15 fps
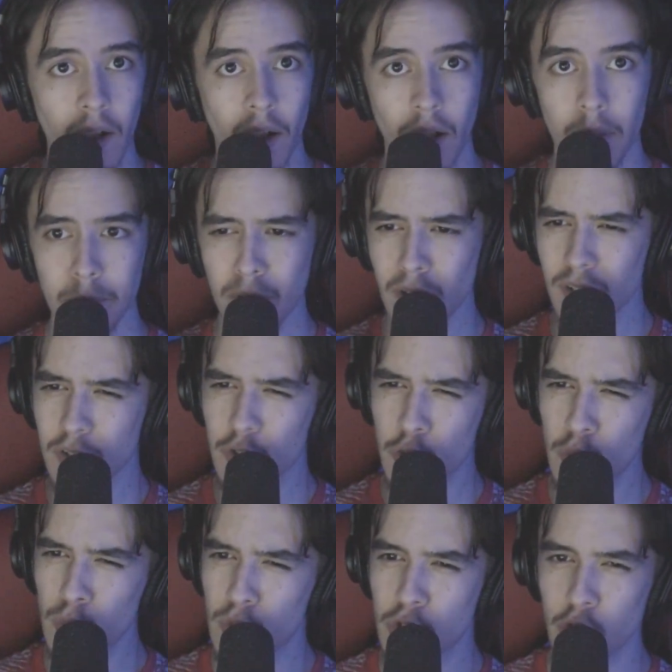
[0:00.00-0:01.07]
I'm not
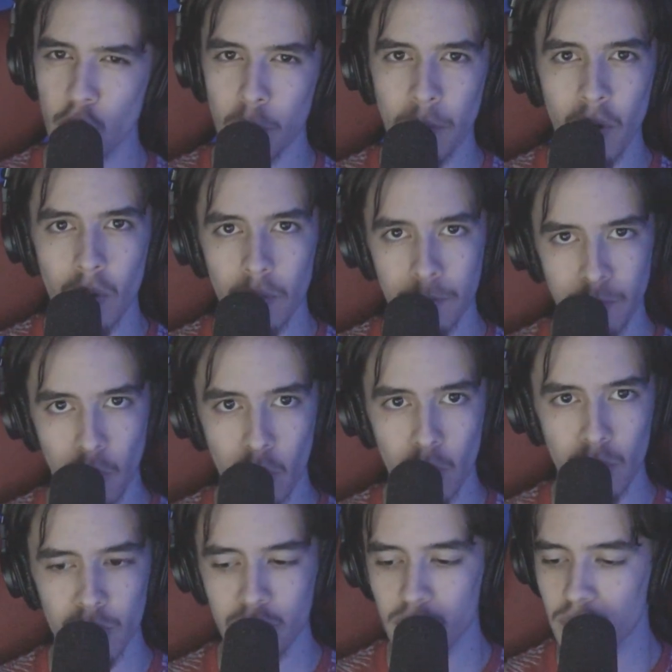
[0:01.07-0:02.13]
too sure about
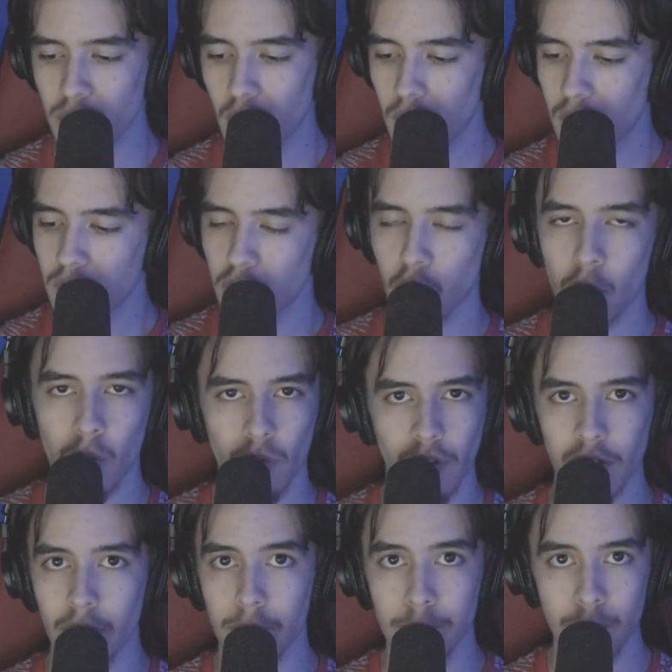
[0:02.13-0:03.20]
phones, you know,
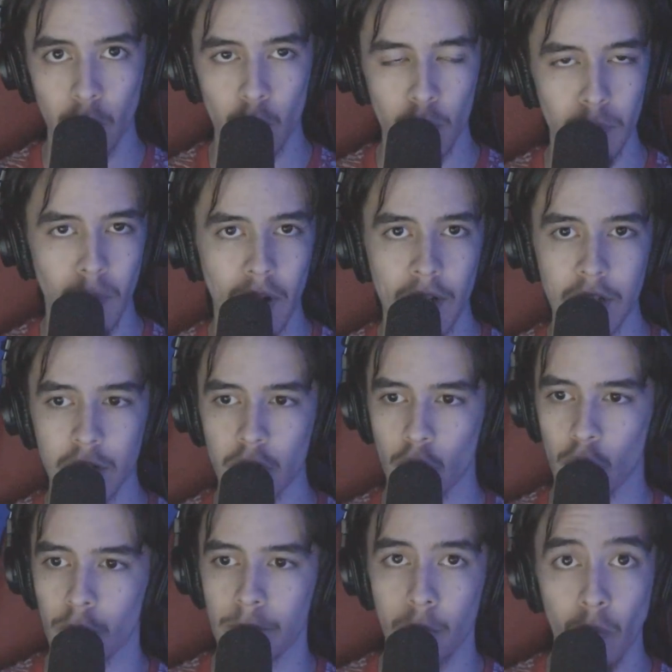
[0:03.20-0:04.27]
like a phone mic or
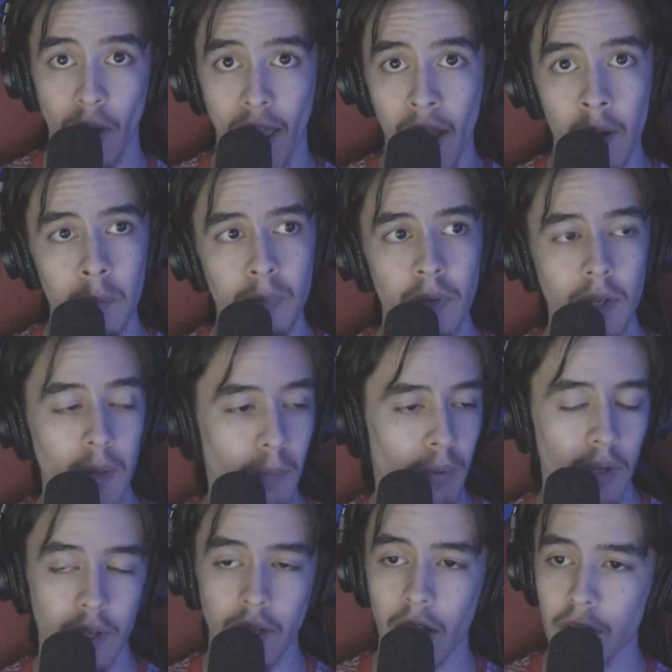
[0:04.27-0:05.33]
a phone app,
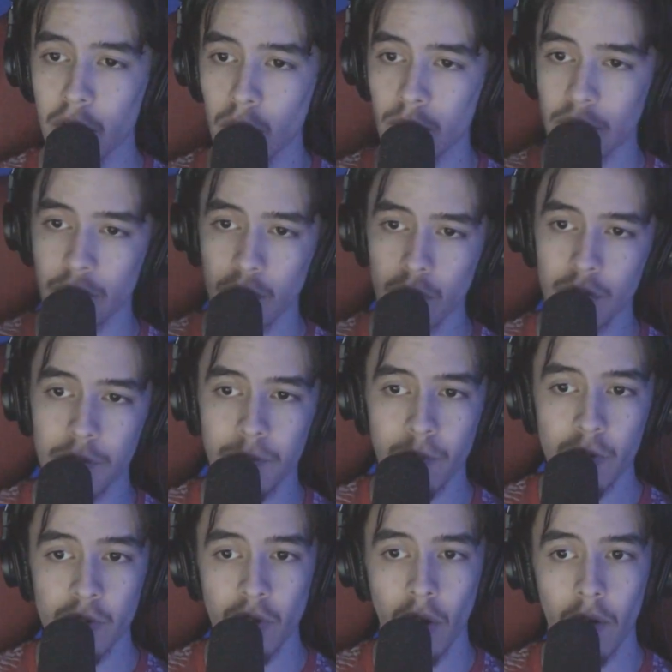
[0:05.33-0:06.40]
but I know that there is free
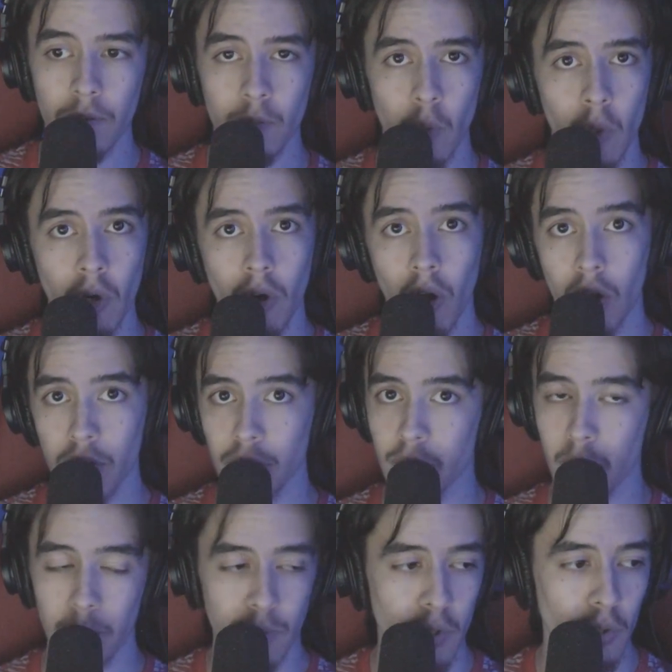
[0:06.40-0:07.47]
software on the
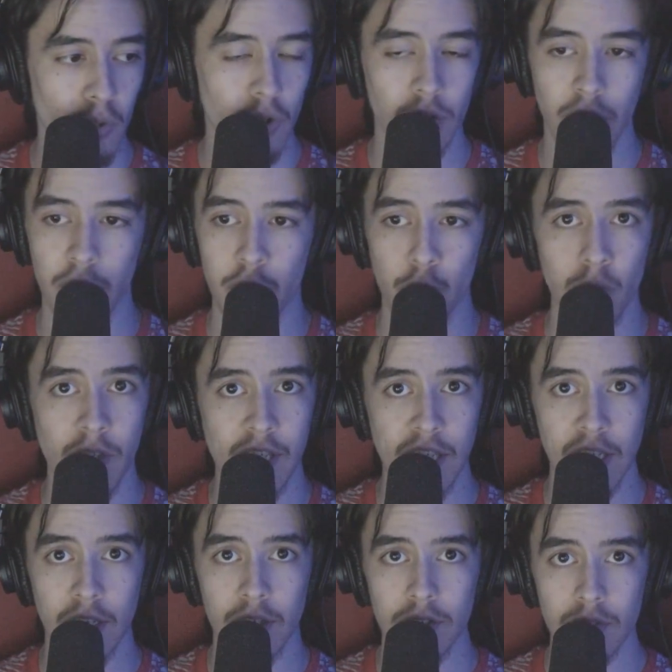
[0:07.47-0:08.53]
computer that you can
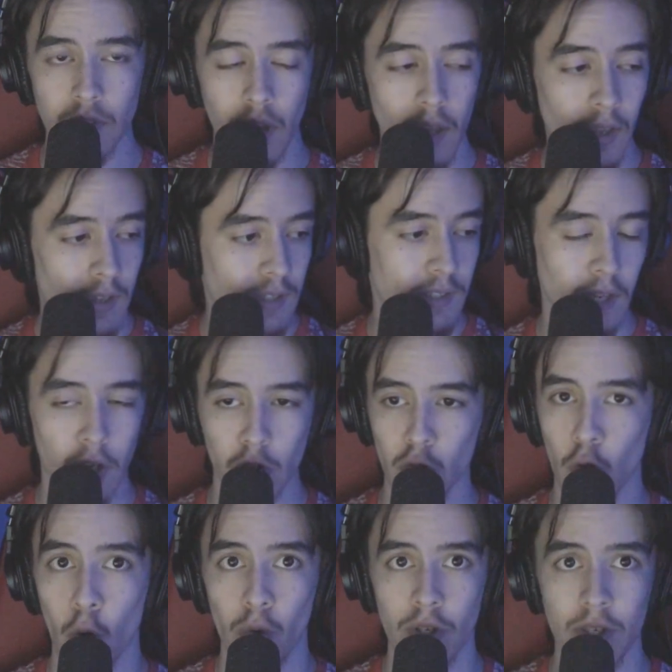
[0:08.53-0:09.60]
get,
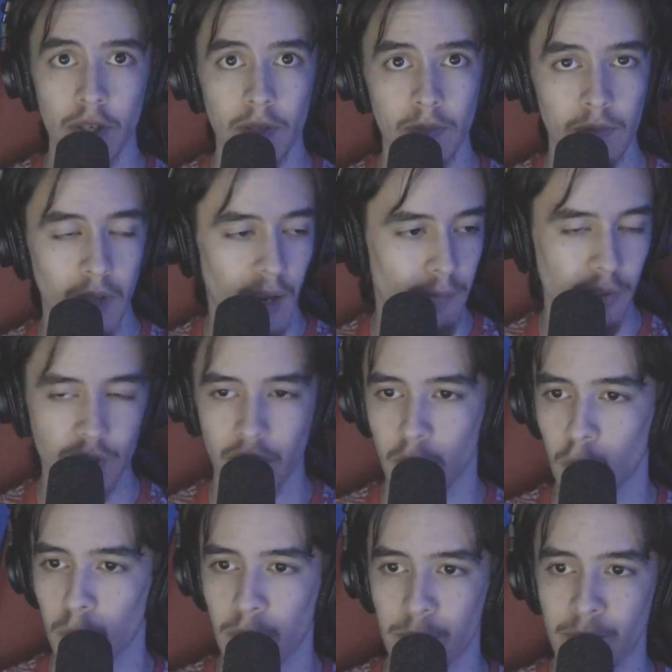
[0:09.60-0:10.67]
download it, everything
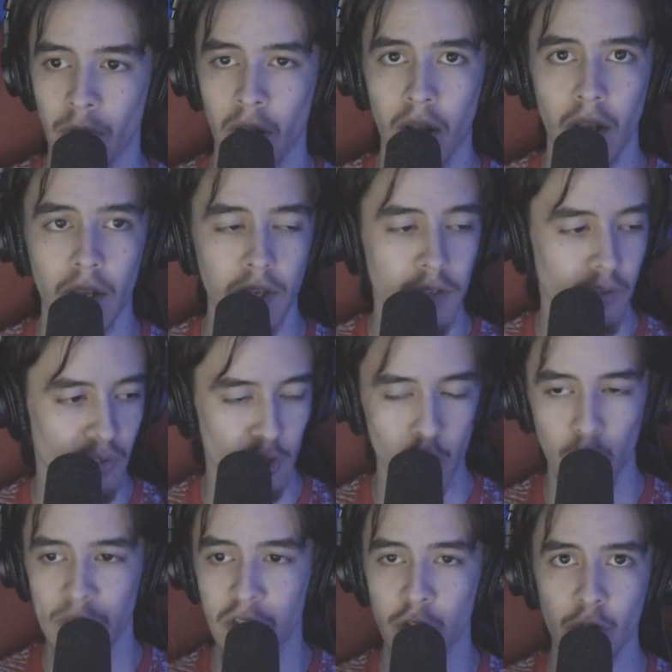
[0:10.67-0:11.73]
will be fine,
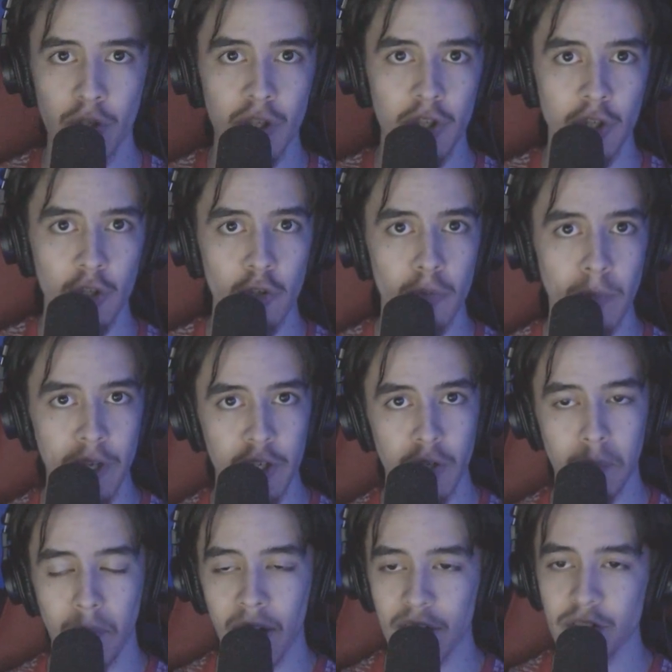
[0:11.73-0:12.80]
tweak your EQ, make your
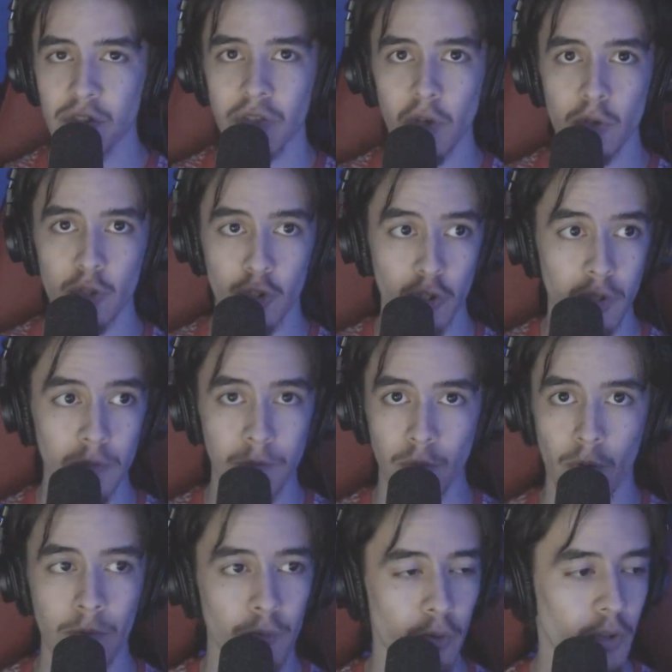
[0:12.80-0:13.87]
mic sound good
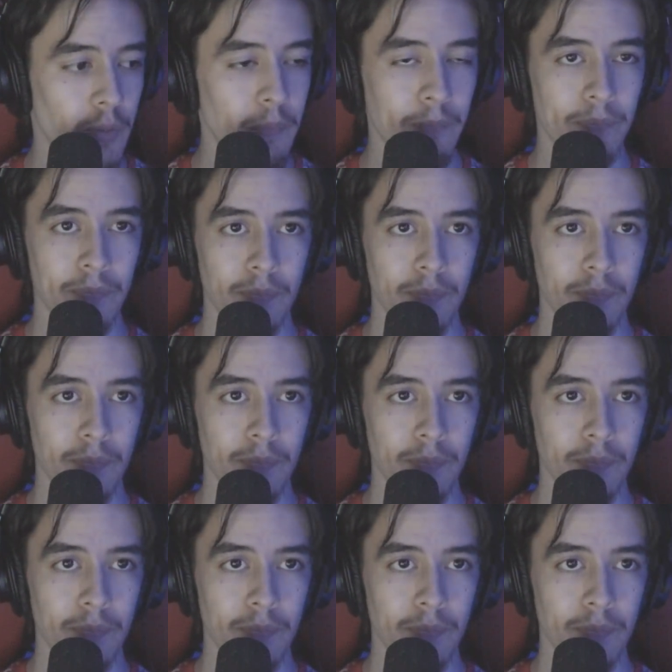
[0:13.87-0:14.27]
for free.